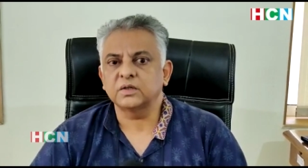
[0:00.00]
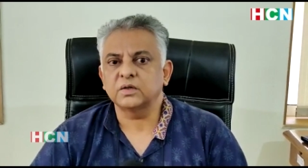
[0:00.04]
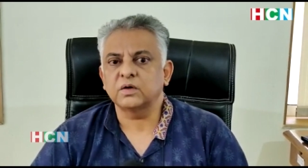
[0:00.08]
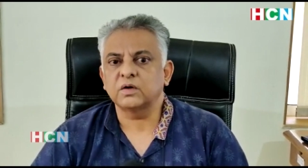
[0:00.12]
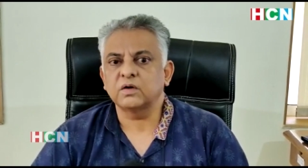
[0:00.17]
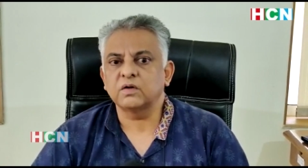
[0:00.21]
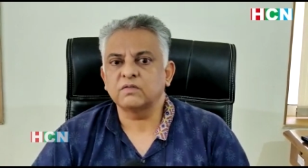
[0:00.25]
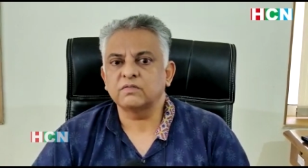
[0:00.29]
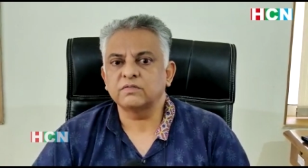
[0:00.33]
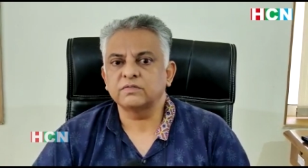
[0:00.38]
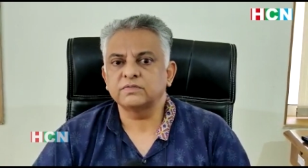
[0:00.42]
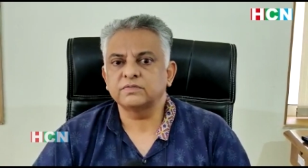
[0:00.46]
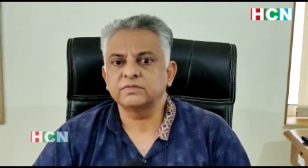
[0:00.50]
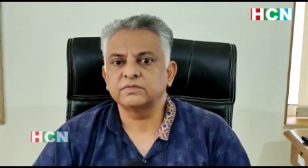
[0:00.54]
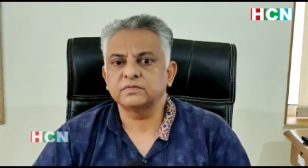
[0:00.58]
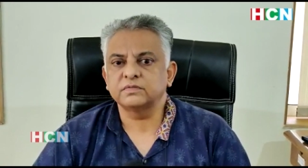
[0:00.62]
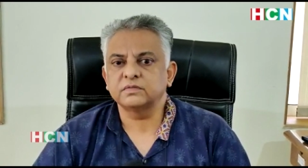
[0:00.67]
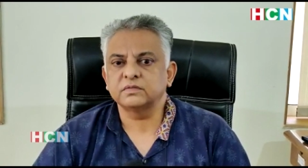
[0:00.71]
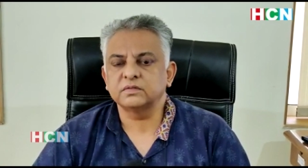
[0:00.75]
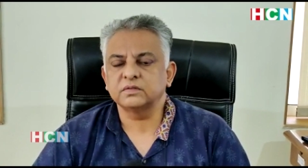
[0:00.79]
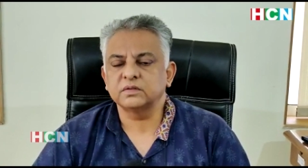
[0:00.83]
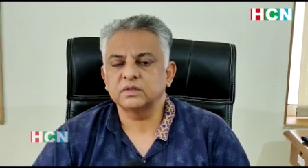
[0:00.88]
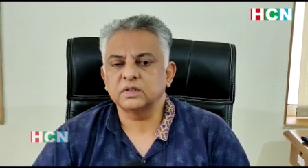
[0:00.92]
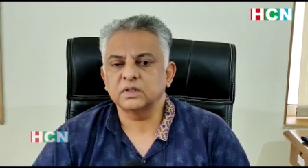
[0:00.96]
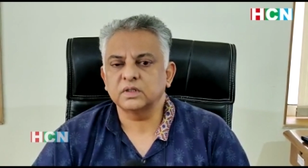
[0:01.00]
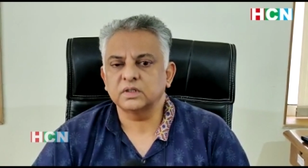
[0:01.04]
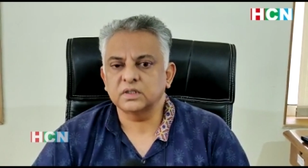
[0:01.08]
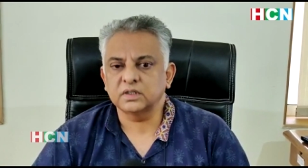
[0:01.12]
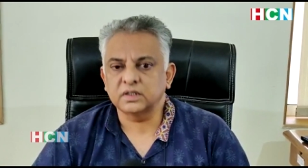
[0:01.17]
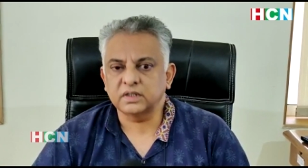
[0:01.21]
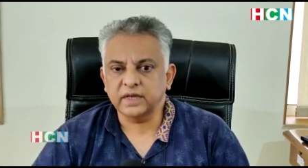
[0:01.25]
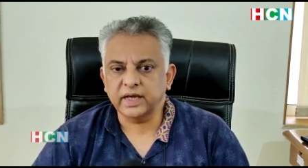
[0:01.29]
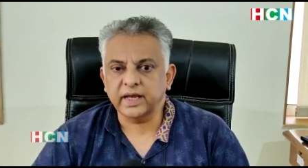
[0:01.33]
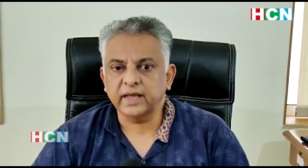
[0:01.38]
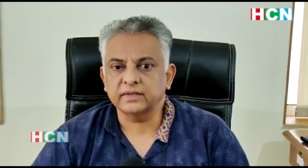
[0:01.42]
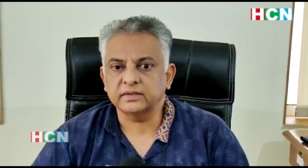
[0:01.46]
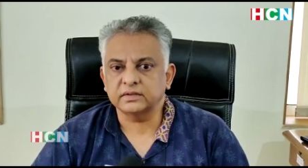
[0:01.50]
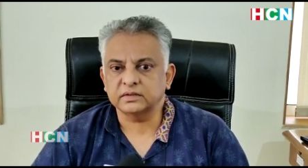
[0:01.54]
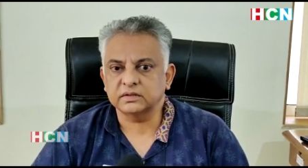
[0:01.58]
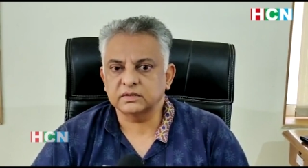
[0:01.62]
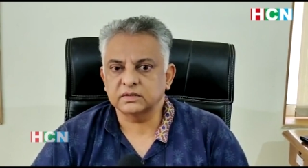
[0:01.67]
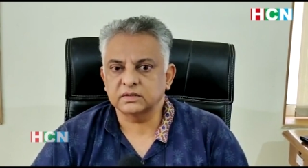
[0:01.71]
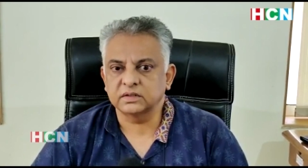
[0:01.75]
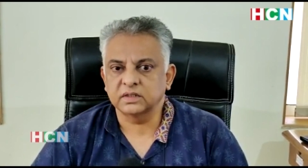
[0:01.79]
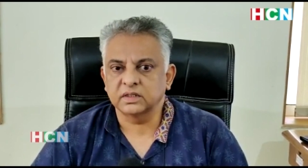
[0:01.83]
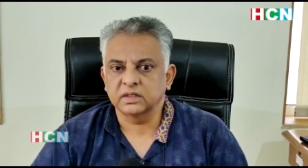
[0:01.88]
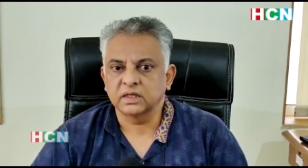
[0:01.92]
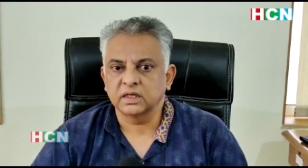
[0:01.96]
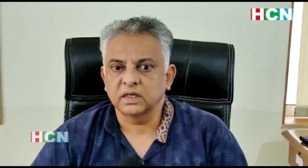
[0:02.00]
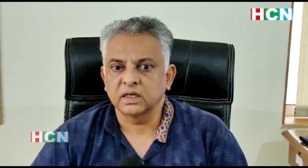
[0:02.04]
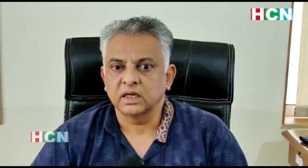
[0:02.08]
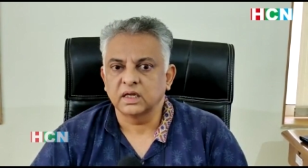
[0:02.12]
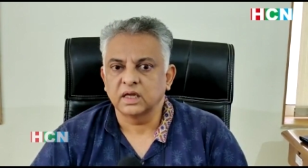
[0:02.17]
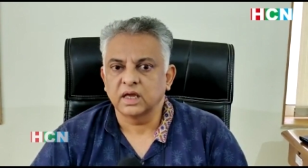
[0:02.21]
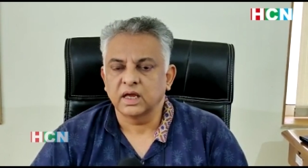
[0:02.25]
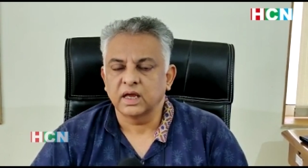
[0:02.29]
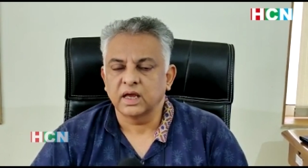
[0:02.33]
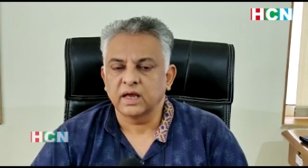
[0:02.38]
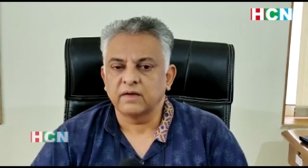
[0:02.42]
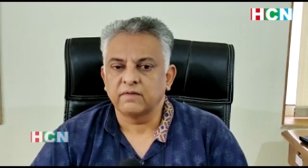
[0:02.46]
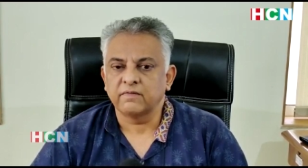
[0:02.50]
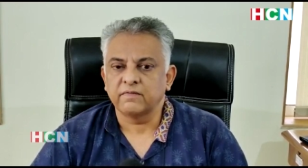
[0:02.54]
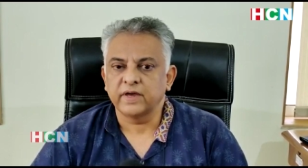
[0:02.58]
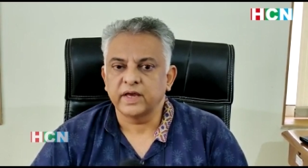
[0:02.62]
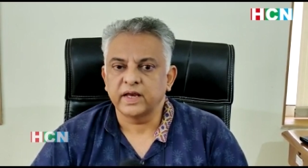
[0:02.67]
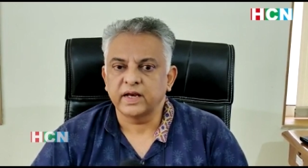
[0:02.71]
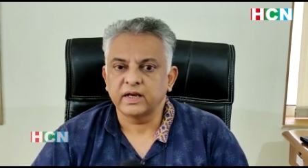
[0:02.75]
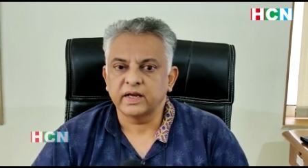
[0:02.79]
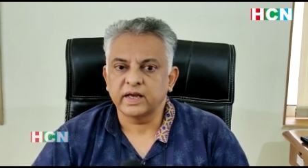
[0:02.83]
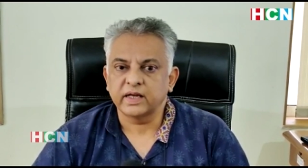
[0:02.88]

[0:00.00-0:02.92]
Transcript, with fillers: of death, where